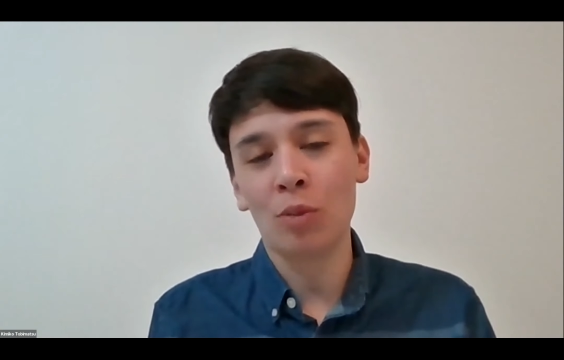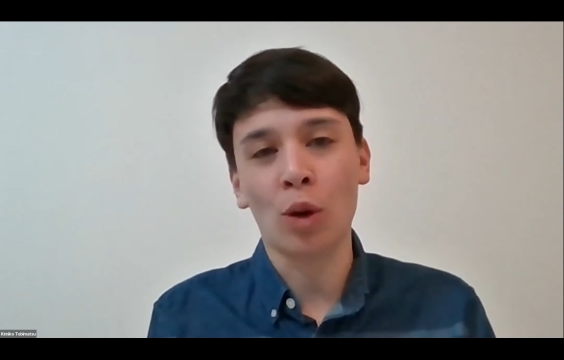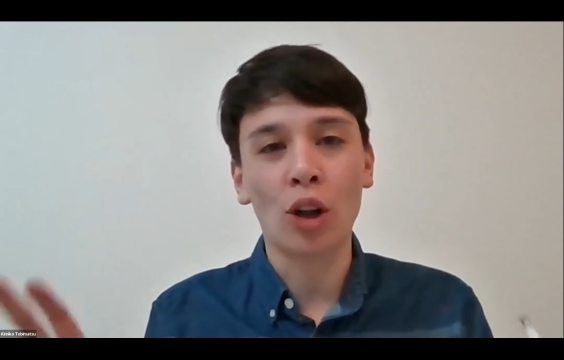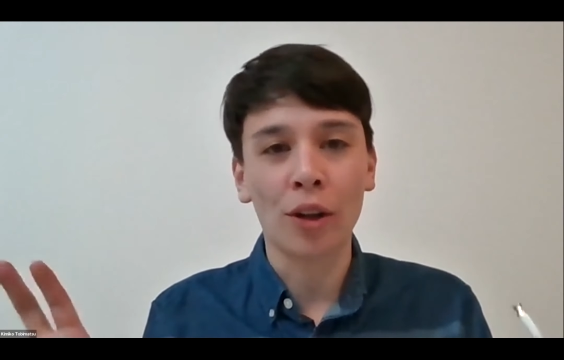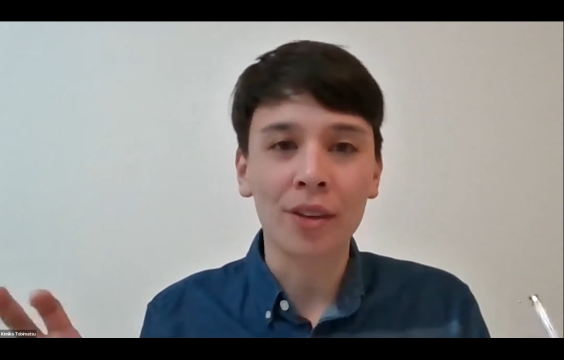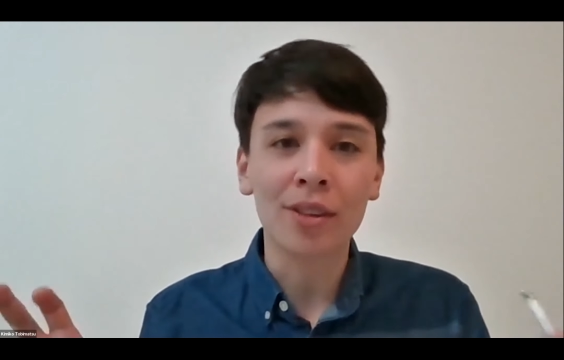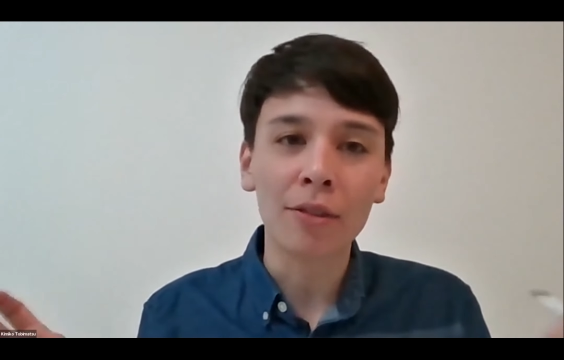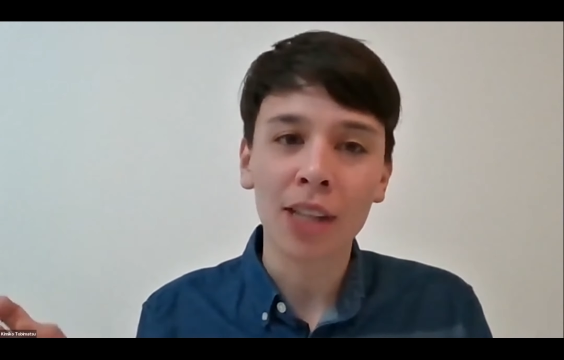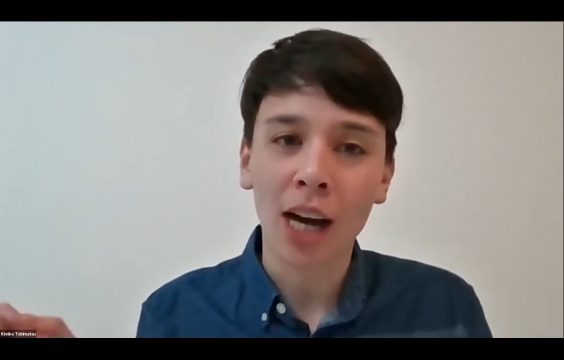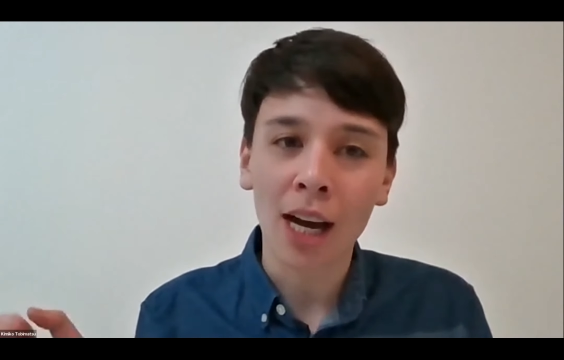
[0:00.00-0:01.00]
we're calling the
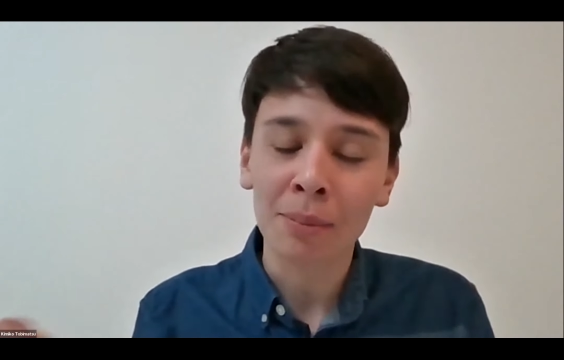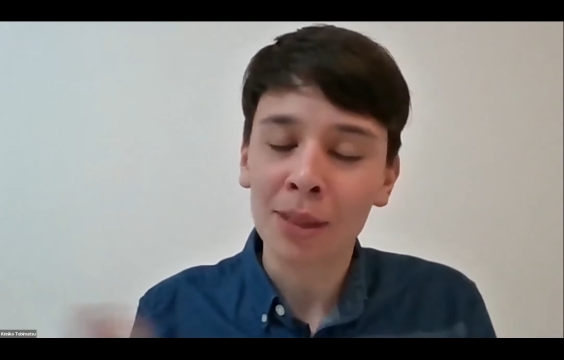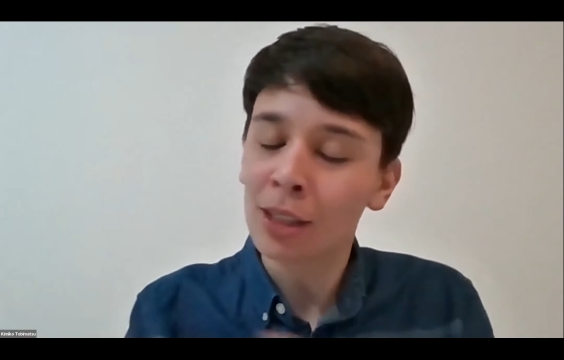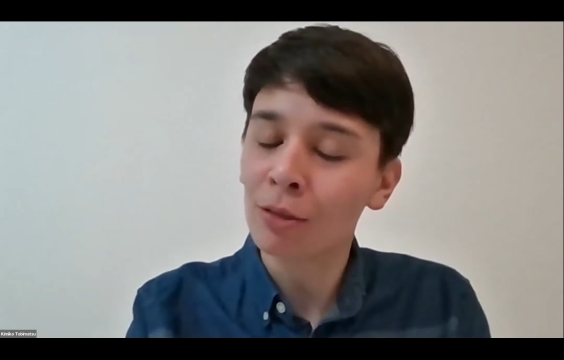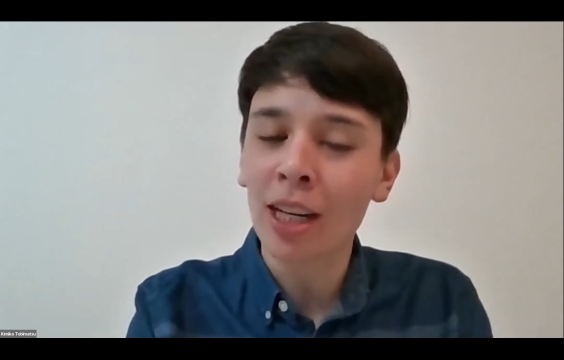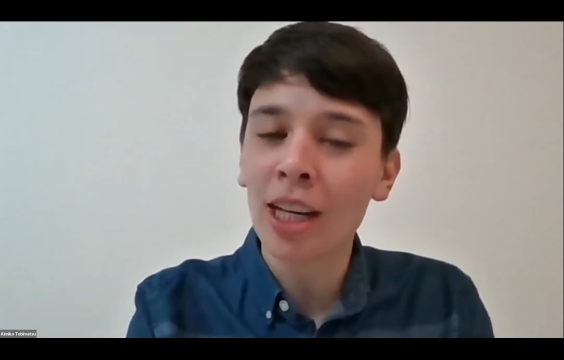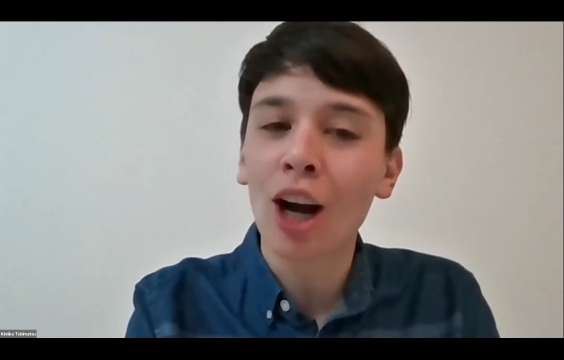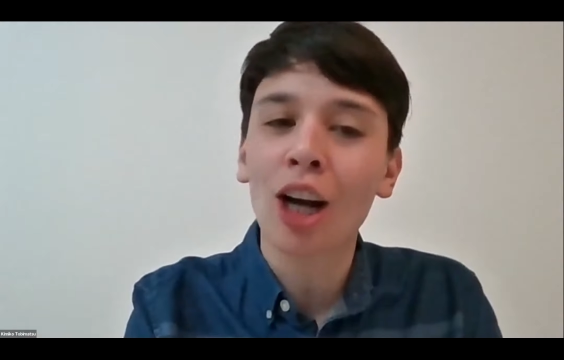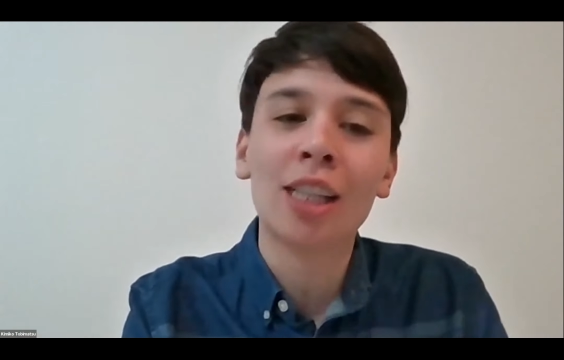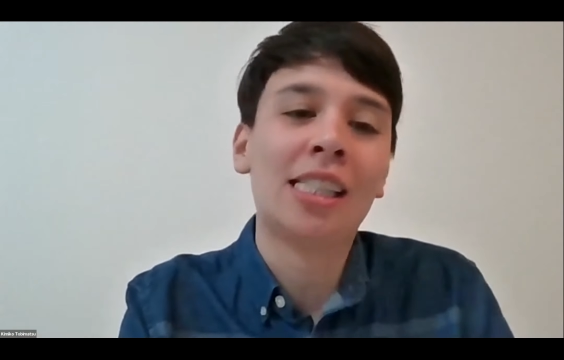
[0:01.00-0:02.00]
tough times greeting
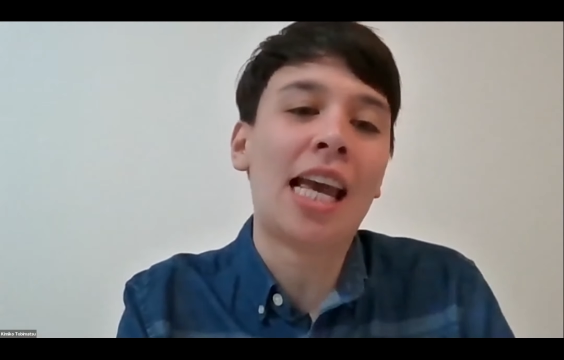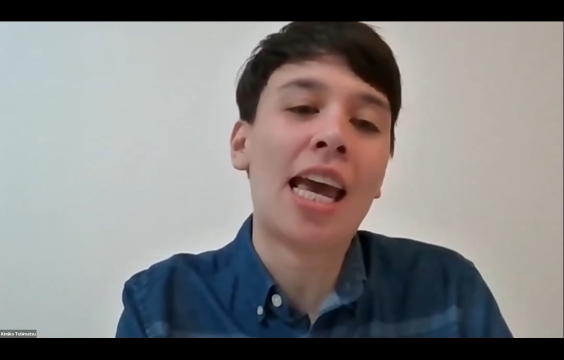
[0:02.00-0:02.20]
cards,